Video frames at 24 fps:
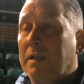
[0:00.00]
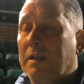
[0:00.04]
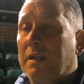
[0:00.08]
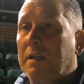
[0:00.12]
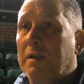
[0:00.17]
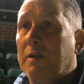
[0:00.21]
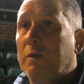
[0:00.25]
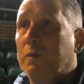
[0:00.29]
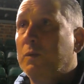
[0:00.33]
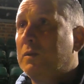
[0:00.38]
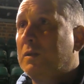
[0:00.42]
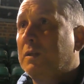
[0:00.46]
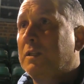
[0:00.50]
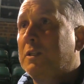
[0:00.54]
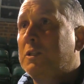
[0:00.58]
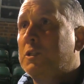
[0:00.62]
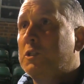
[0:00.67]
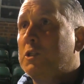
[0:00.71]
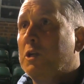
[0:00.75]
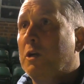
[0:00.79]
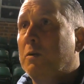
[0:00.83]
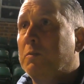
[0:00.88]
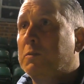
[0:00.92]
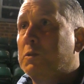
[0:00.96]
You know,
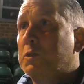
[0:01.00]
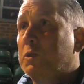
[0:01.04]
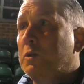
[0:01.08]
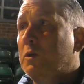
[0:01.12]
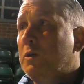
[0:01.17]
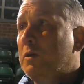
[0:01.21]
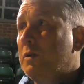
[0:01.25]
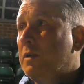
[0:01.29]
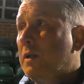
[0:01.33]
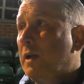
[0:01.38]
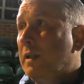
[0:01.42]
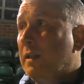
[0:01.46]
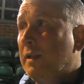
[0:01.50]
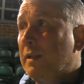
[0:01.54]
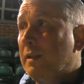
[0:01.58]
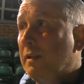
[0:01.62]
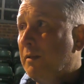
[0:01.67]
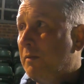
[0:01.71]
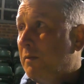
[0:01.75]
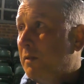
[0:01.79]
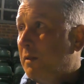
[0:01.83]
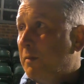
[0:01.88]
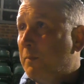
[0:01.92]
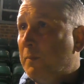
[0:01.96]
that's top draw, and then
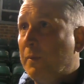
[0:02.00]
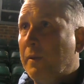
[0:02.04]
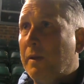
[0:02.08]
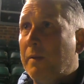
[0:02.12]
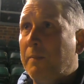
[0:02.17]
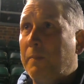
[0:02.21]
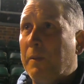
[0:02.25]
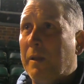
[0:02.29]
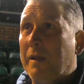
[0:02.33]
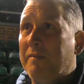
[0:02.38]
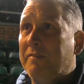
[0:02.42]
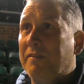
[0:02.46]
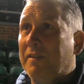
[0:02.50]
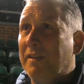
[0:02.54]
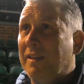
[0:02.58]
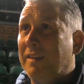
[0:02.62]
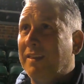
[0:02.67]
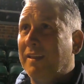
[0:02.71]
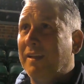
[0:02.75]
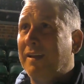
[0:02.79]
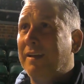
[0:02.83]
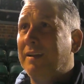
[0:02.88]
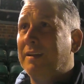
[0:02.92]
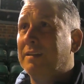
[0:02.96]
the, the bit of play for the
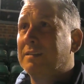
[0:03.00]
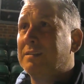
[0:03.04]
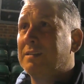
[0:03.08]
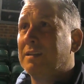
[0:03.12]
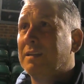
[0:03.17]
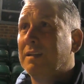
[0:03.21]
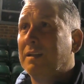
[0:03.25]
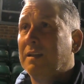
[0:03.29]
third.